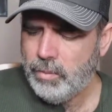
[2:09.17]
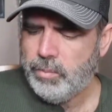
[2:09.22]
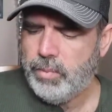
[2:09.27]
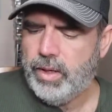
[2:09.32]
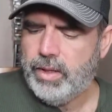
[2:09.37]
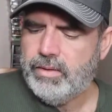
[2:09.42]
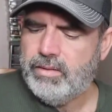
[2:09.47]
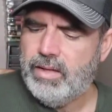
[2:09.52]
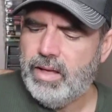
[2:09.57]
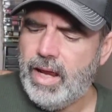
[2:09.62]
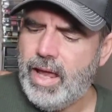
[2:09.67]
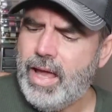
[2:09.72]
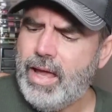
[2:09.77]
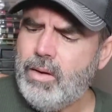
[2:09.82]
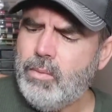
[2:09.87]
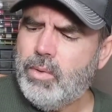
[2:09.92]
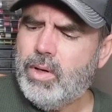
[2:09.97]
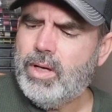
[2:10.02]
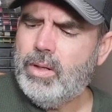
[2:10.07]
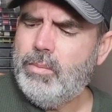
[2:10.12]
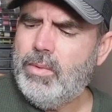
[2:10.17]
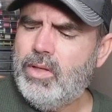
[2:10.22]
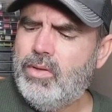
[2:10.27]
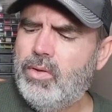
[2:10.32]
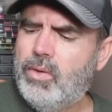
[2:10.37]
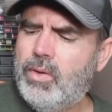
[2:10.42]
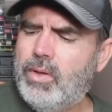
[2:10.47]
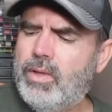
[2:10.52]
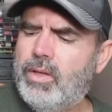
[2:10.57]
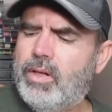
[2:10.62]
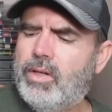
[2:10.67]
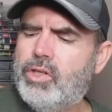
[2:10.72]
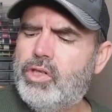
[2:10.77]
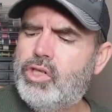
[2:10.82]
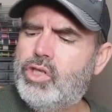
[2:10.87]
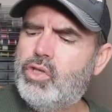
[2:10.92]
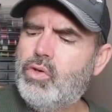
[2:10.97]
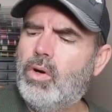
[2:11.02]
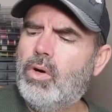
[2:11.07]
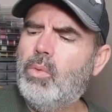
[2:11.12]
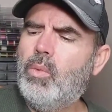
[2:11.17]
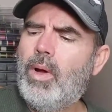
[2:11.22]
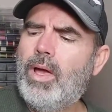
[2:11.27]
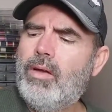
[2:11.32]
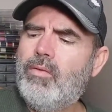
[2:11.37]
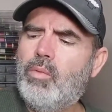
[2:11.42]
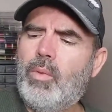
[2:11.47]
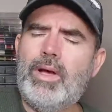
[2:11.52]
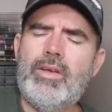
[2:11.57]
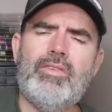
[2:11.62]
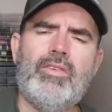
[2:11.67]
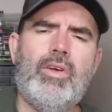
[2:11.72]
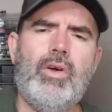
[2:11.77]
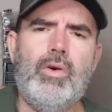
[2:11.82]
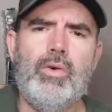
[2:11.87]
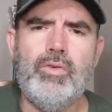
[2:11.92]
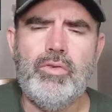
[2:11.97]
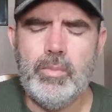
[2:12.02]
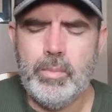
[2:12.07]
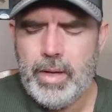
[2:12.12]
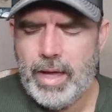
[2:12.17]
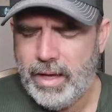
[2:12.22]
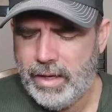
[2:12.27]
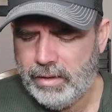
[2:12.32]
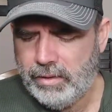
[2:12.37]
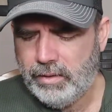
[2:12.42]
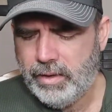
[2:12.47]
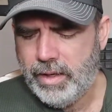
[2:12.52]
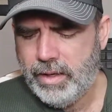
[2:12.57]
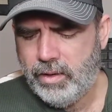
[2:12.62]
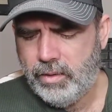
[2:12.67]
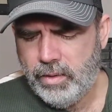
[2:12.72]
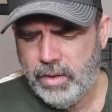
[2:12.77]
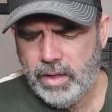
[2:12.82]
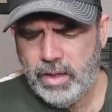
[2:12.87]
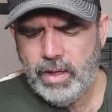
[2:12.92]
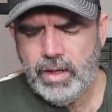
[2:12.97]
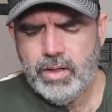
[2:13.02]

But today we're going to be doing their Shortwave West Coast Pale Ale.